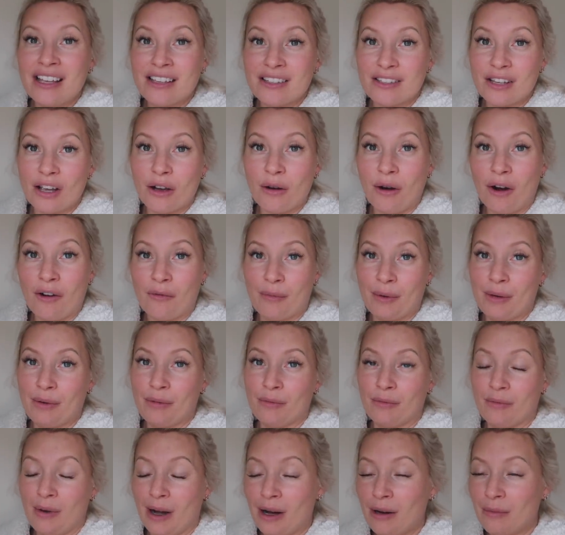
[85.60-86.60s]
So I've
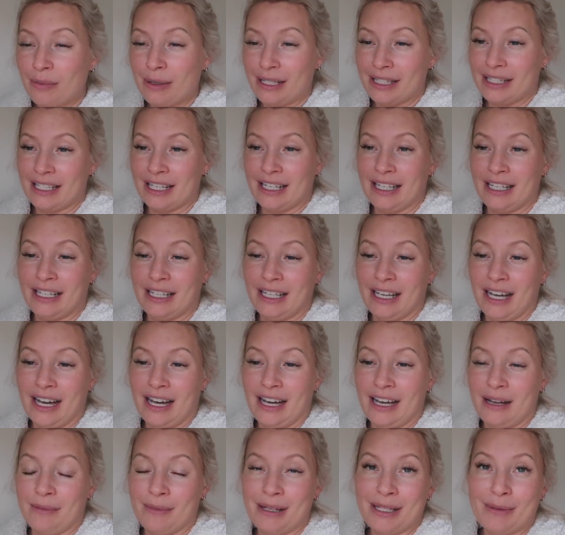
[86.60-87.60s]
been well busy.
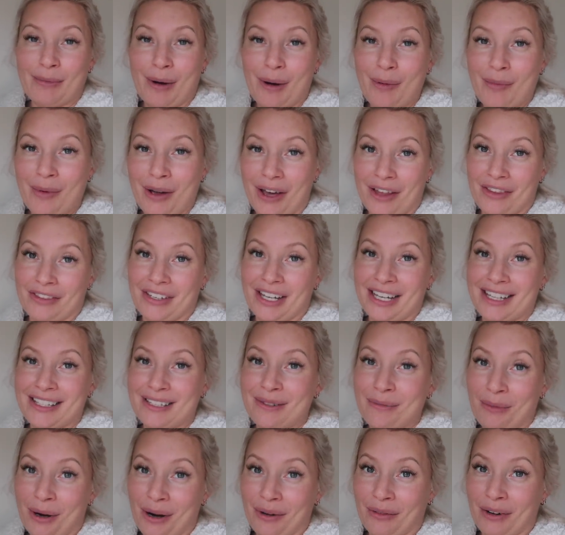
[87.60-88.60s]
It's my birthday
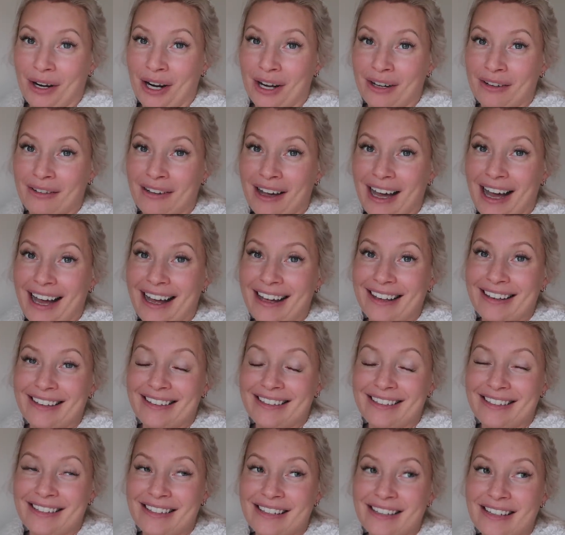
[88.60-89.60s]
tomorrow
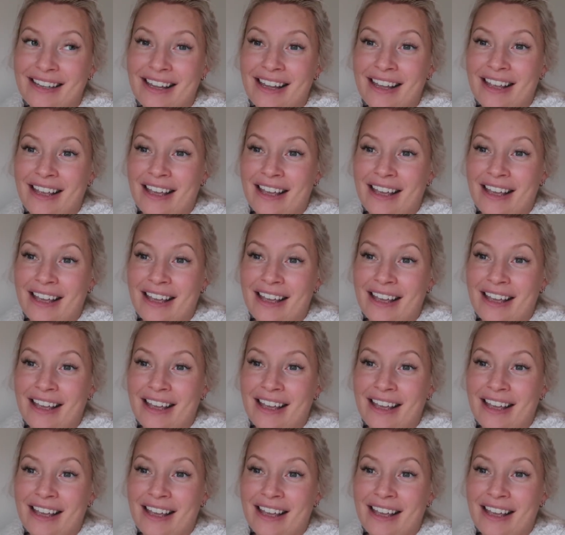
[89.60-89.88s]
and